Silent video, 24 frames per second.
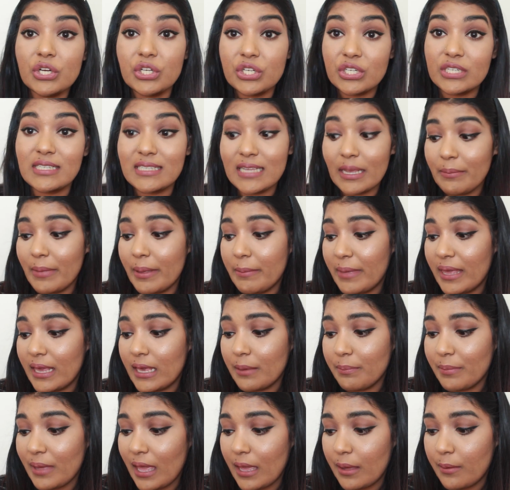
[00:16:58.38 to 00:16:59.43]
To set my
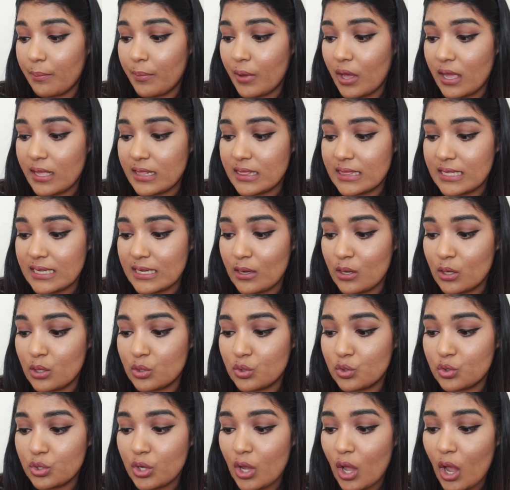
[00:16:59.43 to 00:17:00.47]
makeup, I bought the
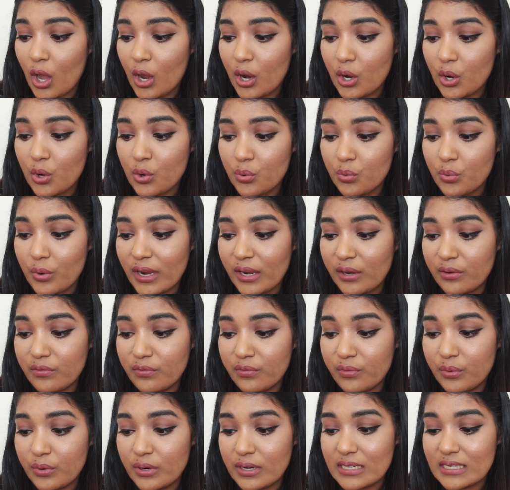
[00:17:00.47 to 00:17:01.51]
Tarte
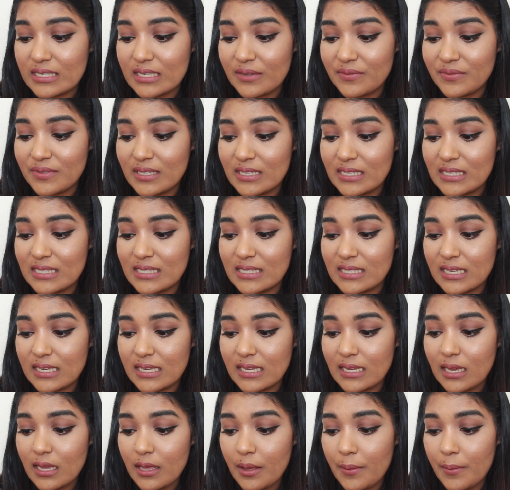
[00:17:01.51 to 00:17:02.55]
Rainforest of the
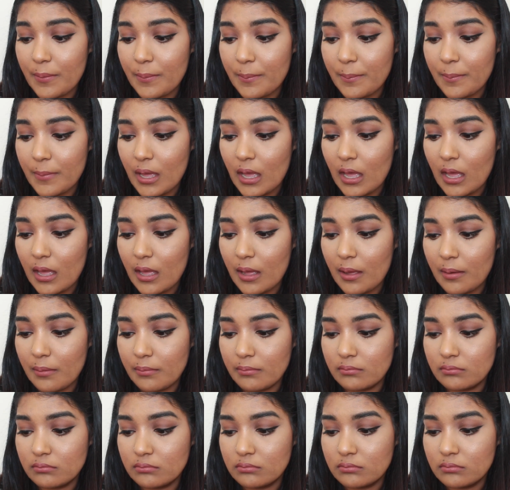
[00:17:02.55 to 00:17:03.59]
Sea.
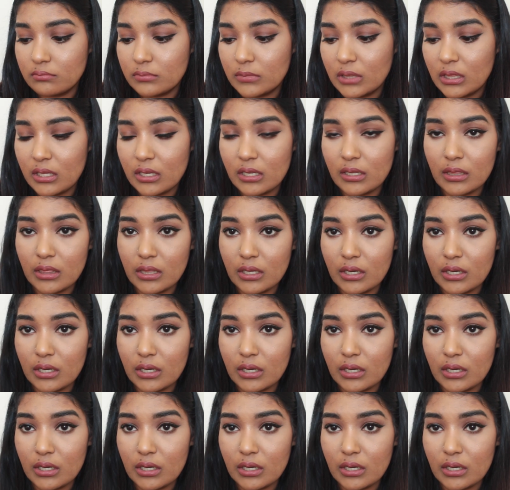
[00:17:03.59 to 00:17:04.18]
It's